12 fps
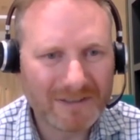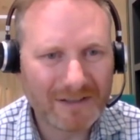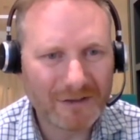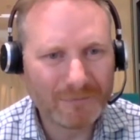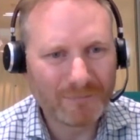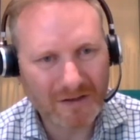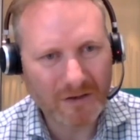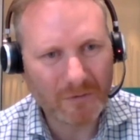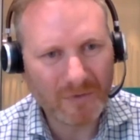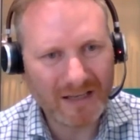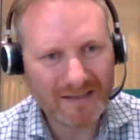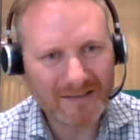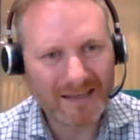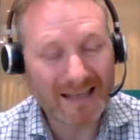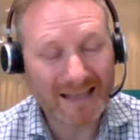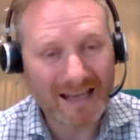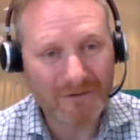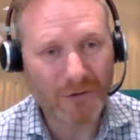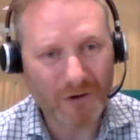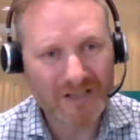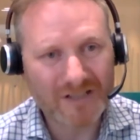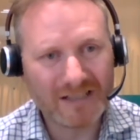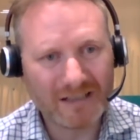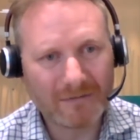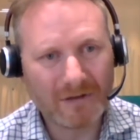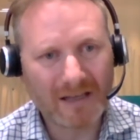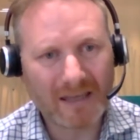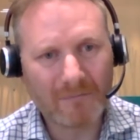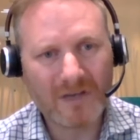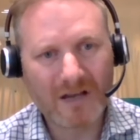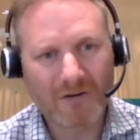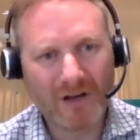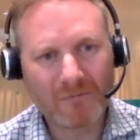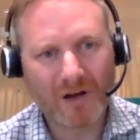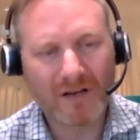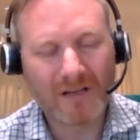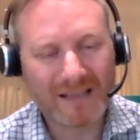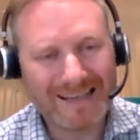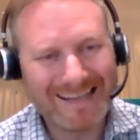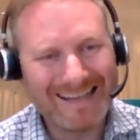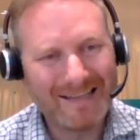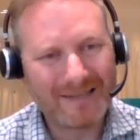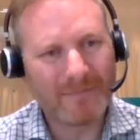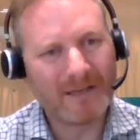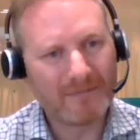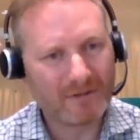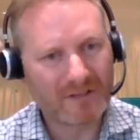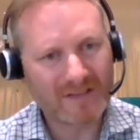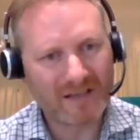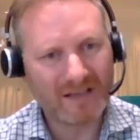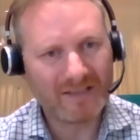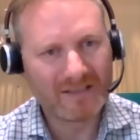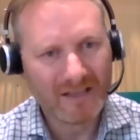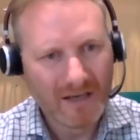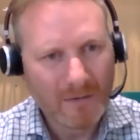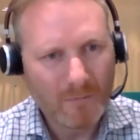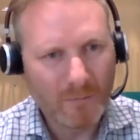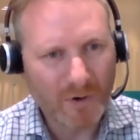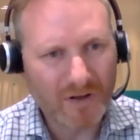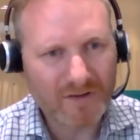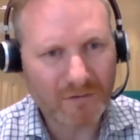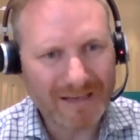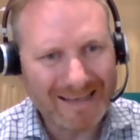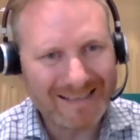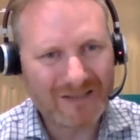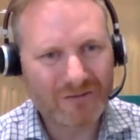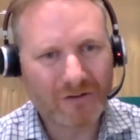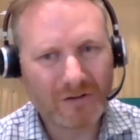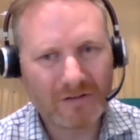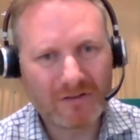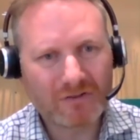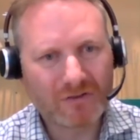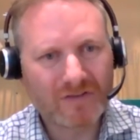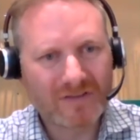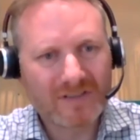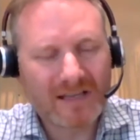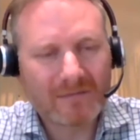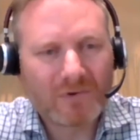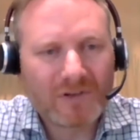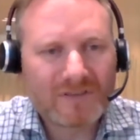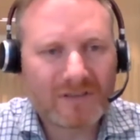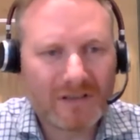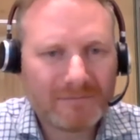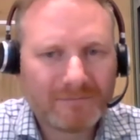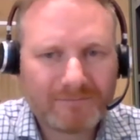The company is like, can have a great idea and it can be a great product and it needs to be able to excite, but also I need to trust that person. Yeah.